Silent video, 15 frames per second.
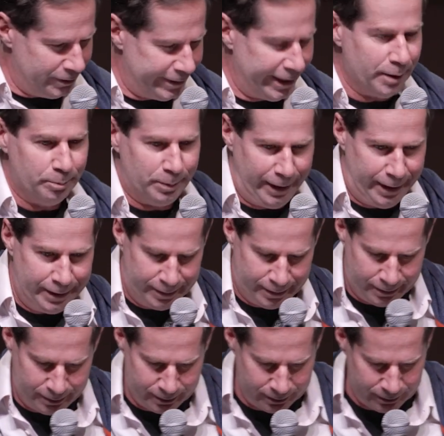game plan,
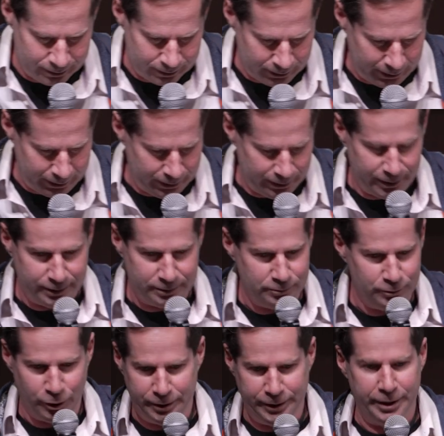
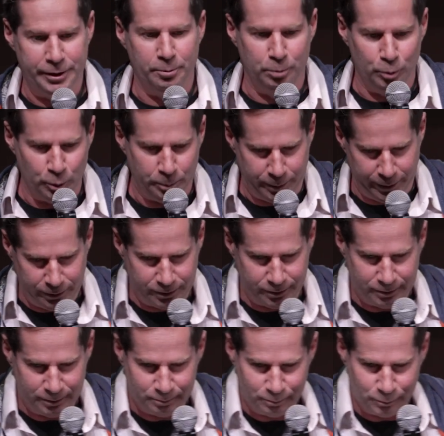not a
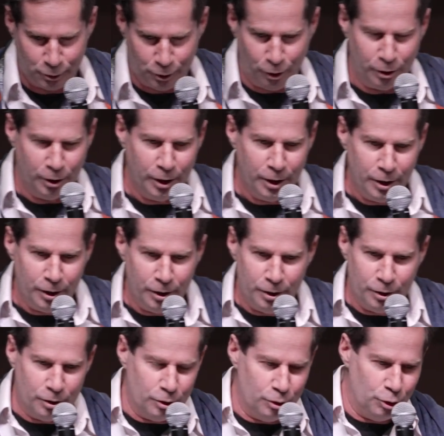blueprint. So
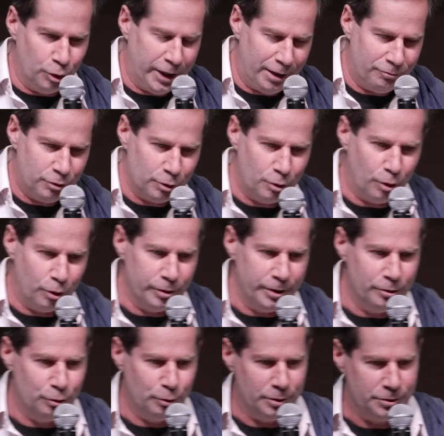you have to go
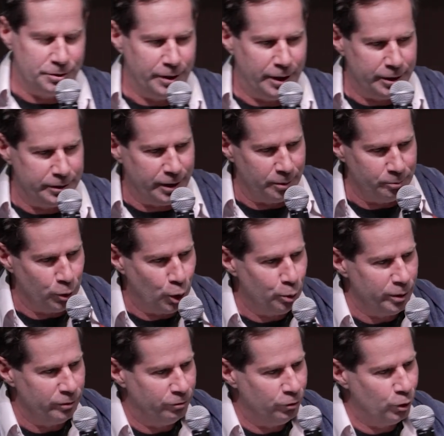into a startup
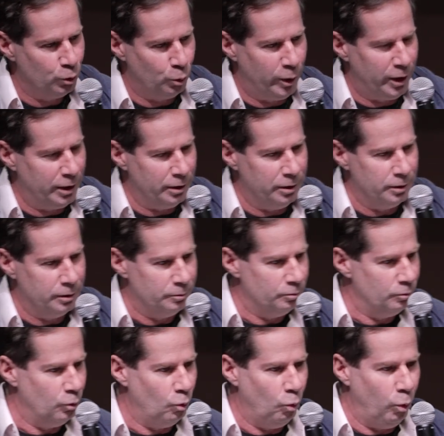knowing full well
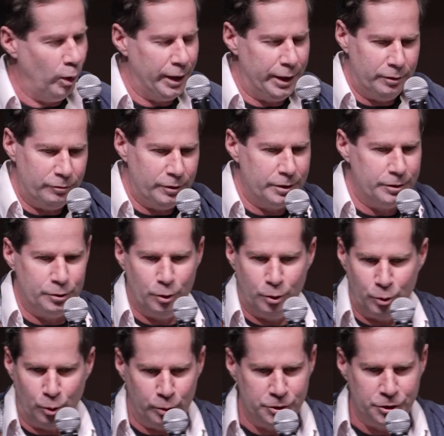whatever
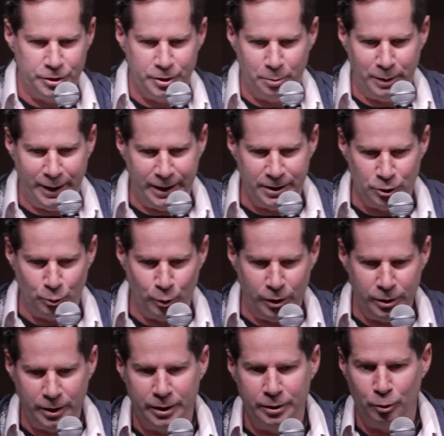your original plans
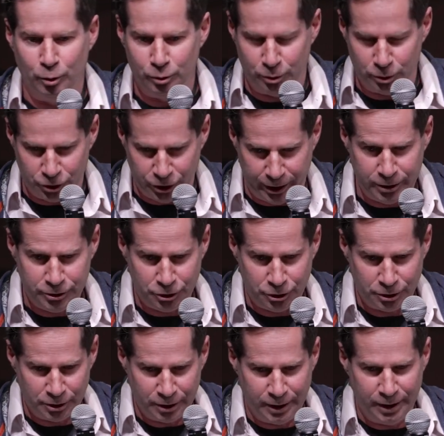were are going to
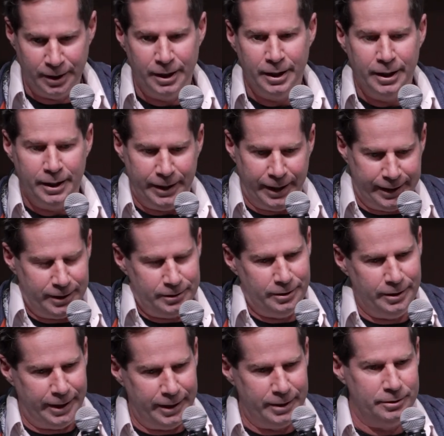change. And at
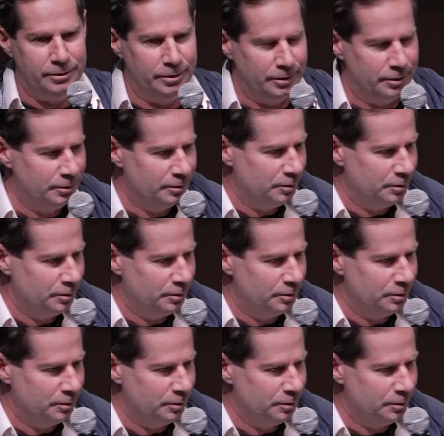the end,